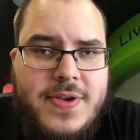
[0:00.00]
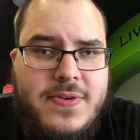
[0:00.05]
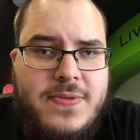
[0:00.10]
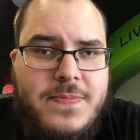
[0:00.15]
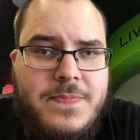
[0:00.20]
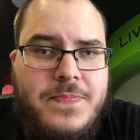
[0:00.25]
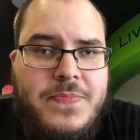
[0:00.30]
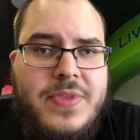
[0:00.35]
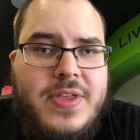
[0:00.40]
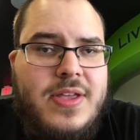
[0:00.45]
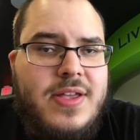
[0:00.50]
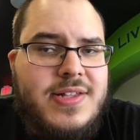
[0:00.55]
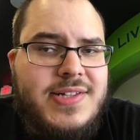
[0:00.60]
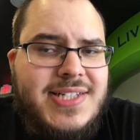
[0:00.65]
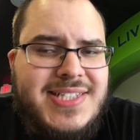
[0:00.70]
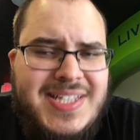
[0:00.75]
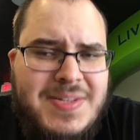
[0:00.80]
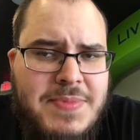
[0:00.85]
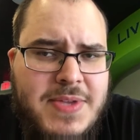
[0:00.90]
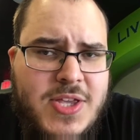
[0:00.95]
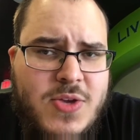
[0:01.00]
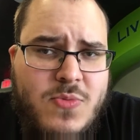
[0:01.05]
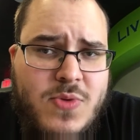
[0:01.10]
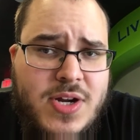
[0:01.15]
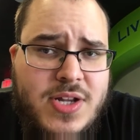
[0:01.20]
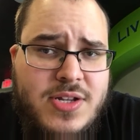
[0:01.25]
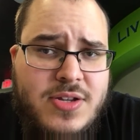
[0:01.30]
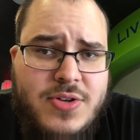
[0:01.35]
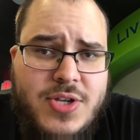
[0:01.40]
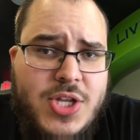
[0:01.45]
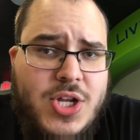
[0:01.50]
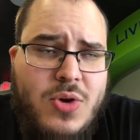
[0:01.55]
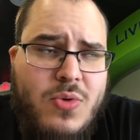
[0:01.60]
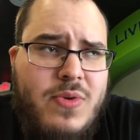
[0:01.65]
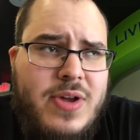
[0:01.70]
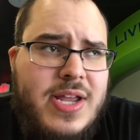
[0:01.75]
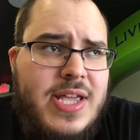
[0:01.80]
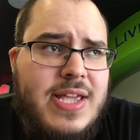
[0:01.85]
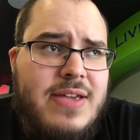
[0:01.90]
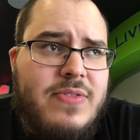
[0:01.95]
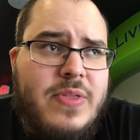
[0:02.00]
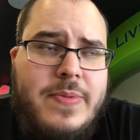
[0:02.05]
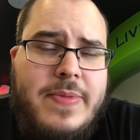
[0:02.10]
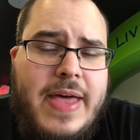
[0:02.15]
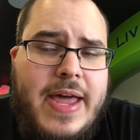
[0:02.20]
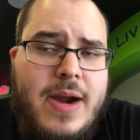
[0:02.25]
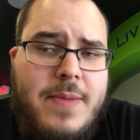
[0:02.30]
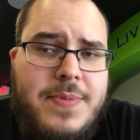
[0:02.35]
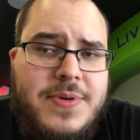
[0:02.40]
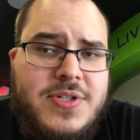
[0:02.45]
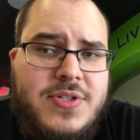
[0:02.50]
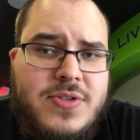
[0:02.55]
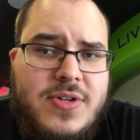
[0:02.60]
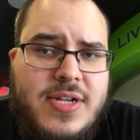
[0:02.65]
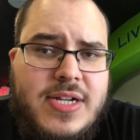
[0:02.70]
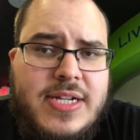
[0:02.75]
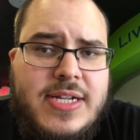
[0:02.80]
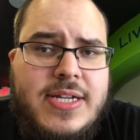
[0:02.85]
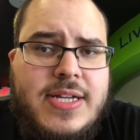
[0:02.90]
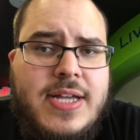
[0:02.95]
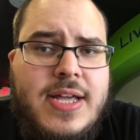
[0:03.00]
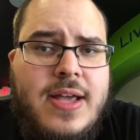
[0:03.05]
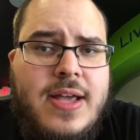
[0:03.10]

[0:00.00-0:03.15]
And that's not something you want to do. You don't want to give them that opportunity.